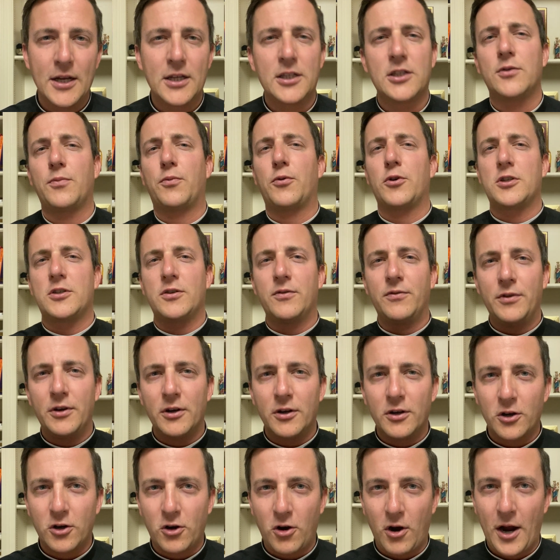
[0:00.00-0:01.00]
to persevere
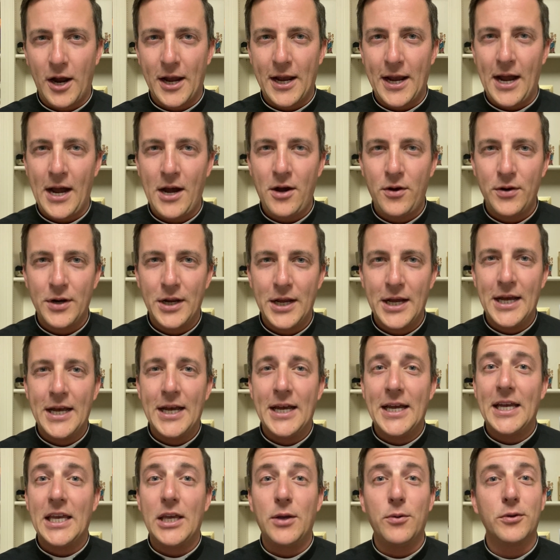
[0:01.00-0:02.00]
in crying out,
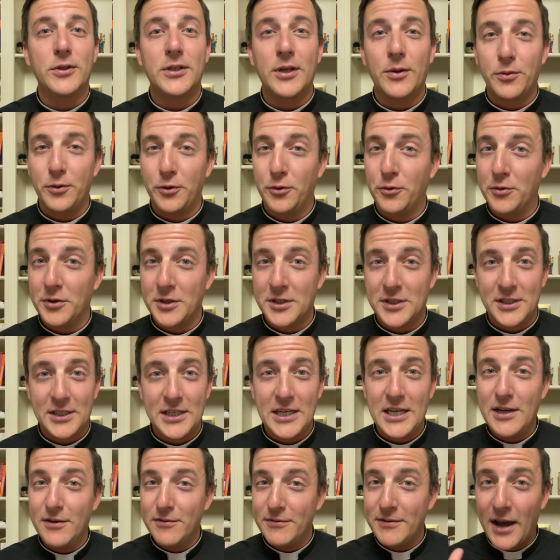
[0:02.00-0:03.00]
he was able to
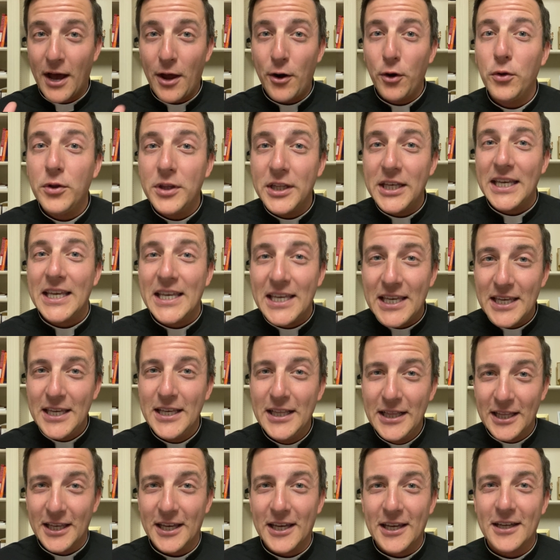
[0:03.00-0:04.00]
receive not only
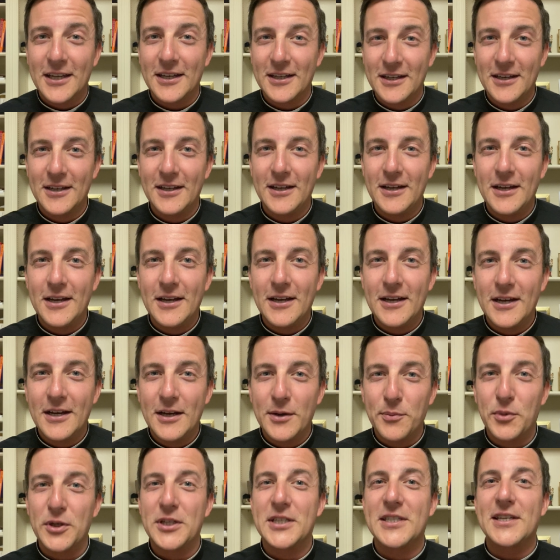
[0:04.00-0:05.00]
healing,
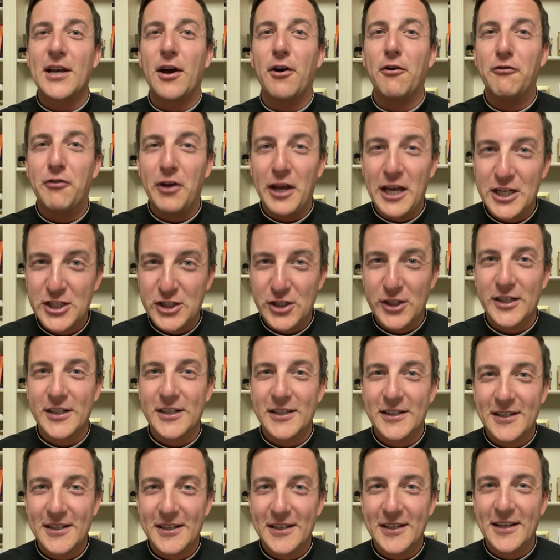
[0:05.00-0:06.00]
but salvation.
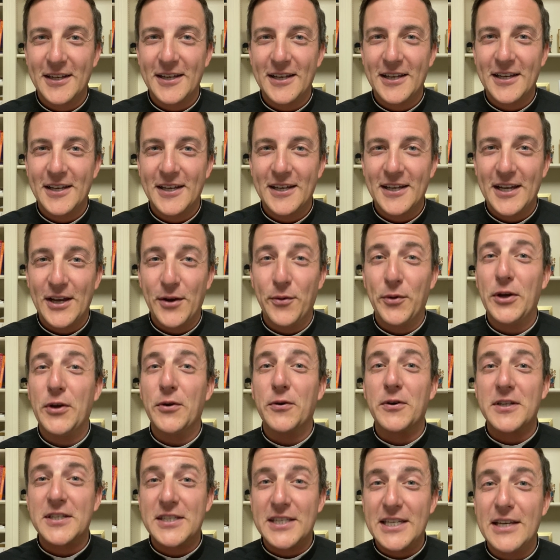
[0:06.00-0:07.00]
And when he
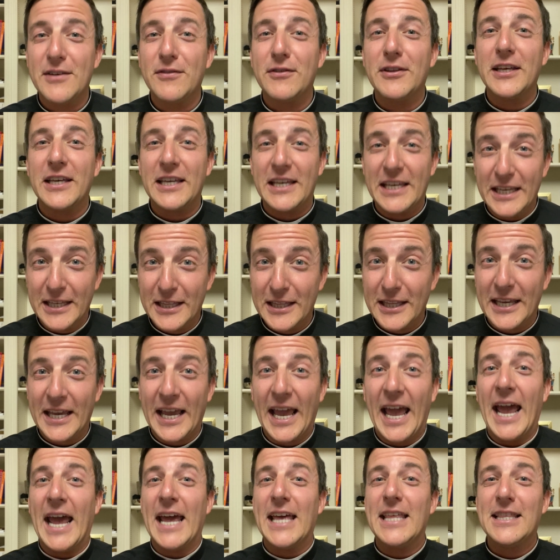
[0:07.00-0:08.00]
received the healing
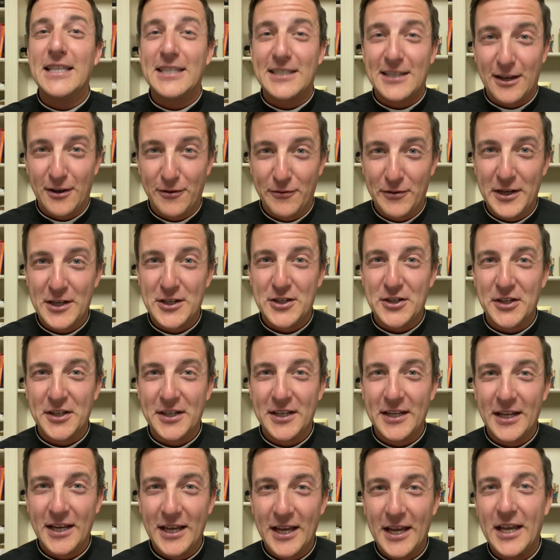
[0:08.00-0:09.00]
and salvation,
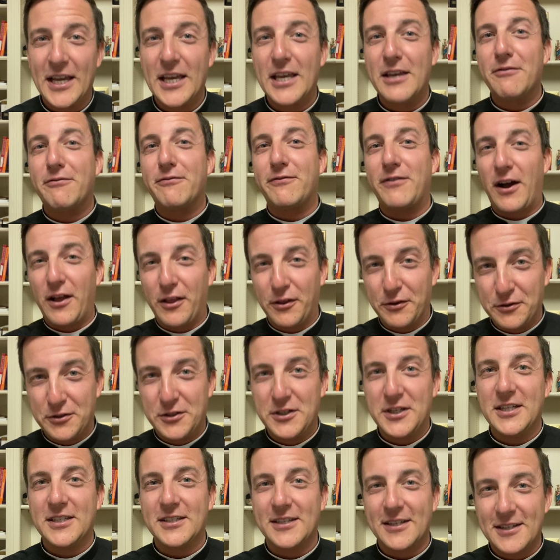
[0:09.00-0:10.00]
he followed
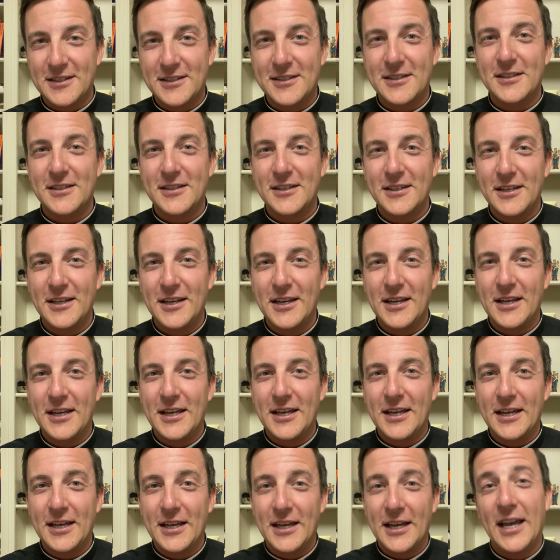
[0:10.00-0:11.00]
Jesus
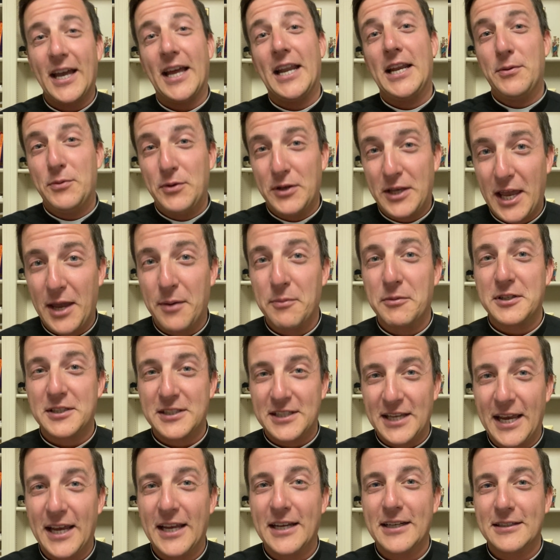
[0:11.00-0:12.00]
and he became a
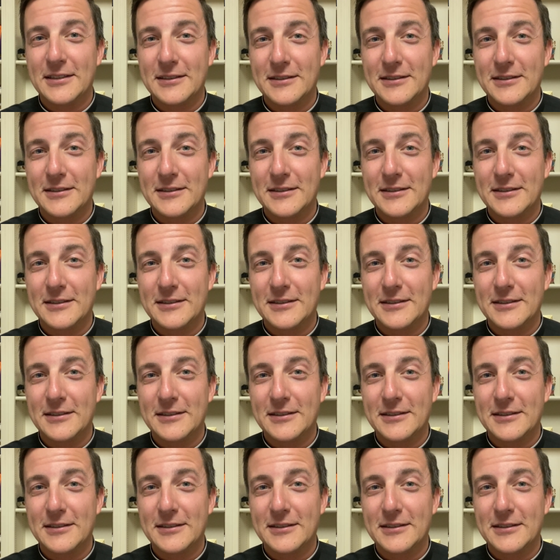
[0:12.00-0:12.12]
saint.